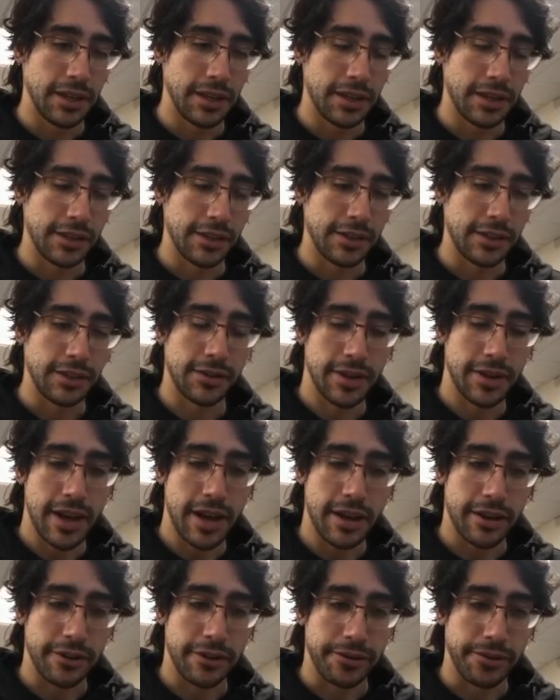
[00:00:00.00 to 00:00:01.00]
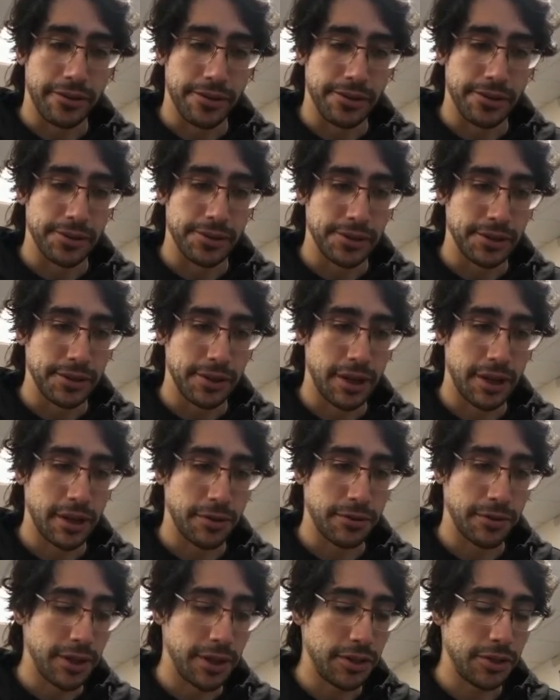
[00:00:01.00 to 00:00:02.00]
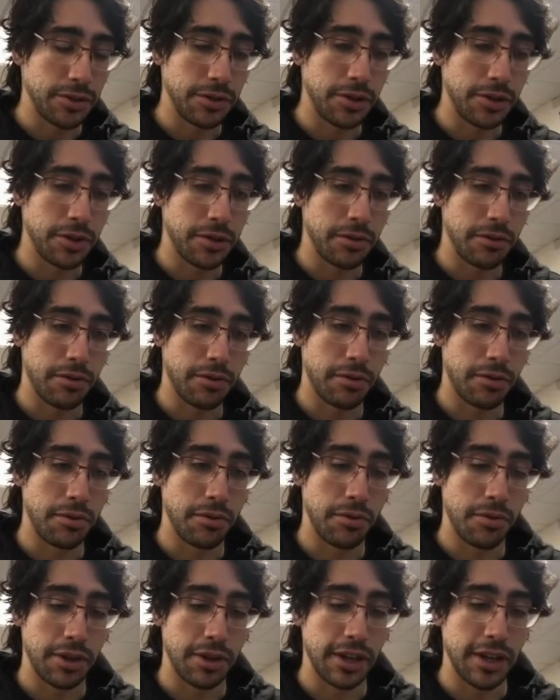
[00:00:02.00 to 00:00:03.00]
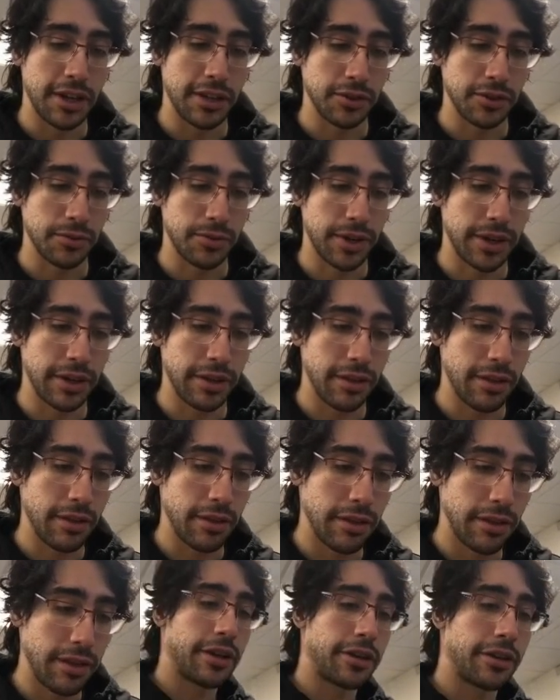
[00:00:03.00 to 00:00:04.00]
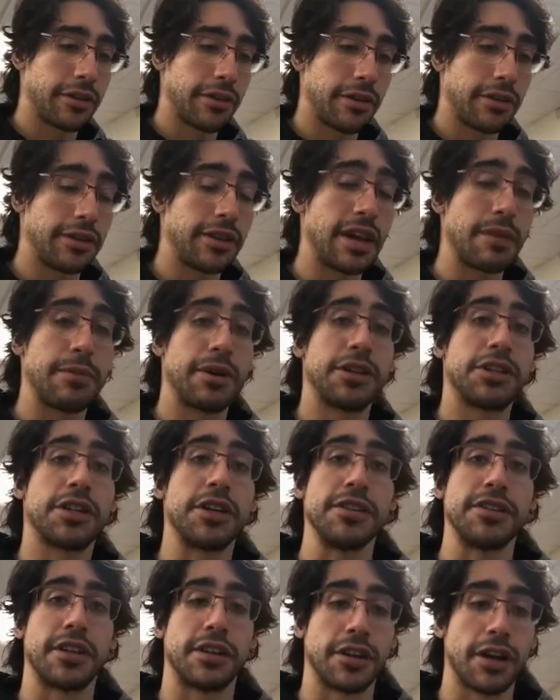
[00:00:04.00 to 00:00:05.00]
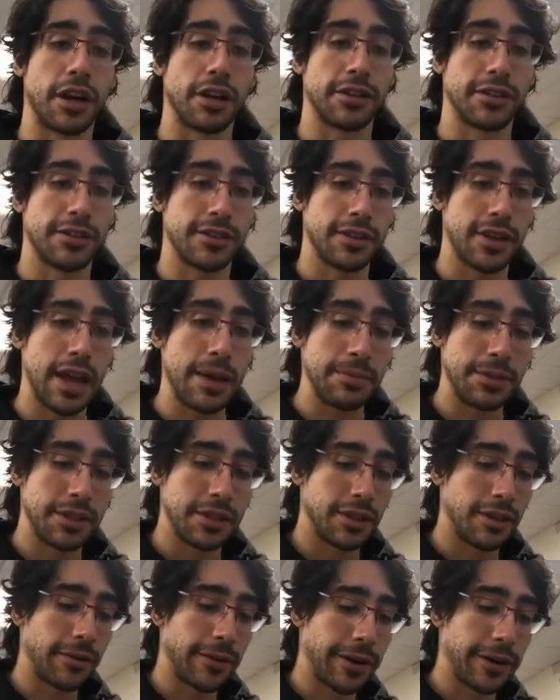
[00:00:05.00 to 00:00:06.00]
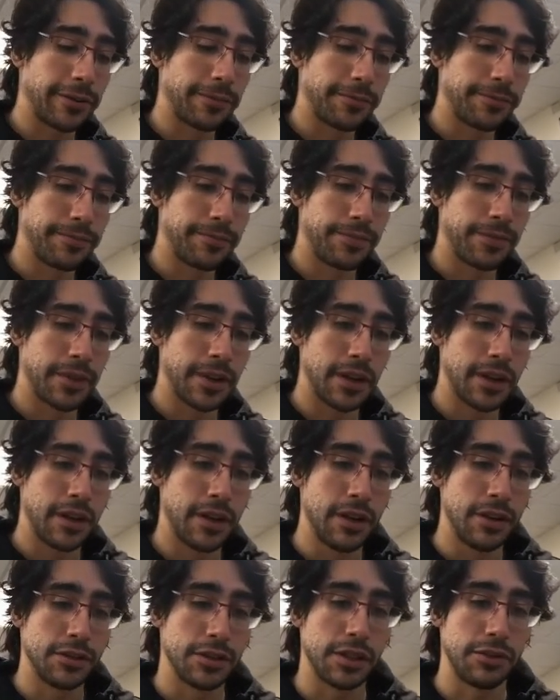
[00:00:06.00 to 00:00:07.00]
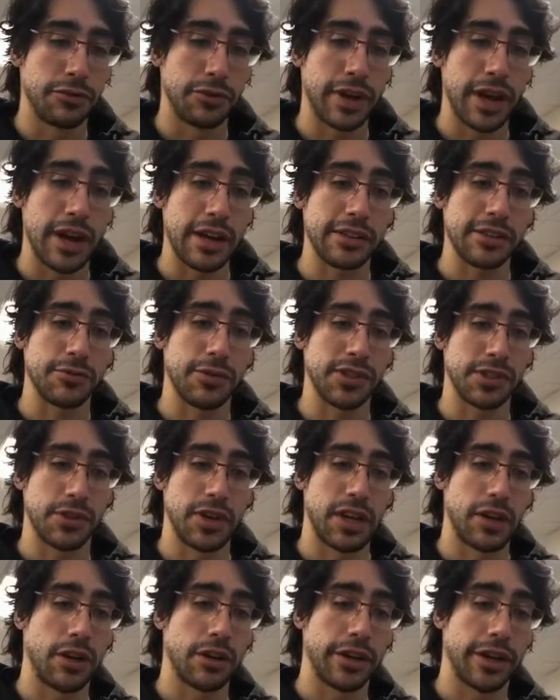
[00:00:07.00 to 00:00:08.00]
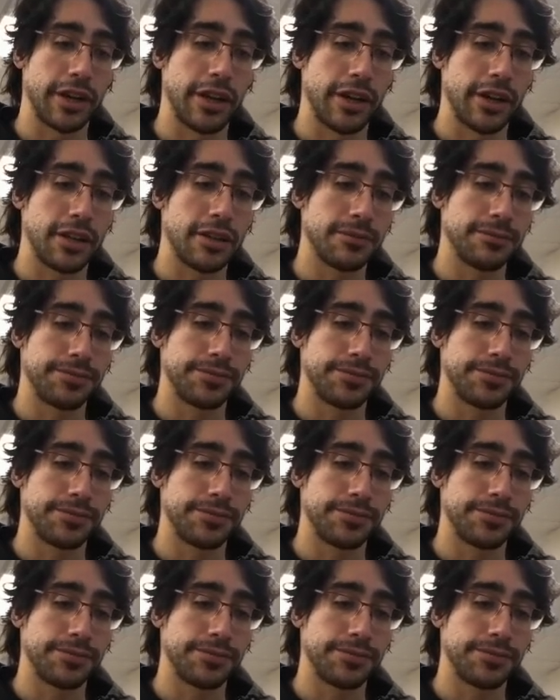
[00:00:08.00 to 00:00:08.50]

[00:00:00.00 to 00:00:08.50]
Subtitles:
So now we need to go through the case where the dimensions are not empty, right? So if we ask what's going on here,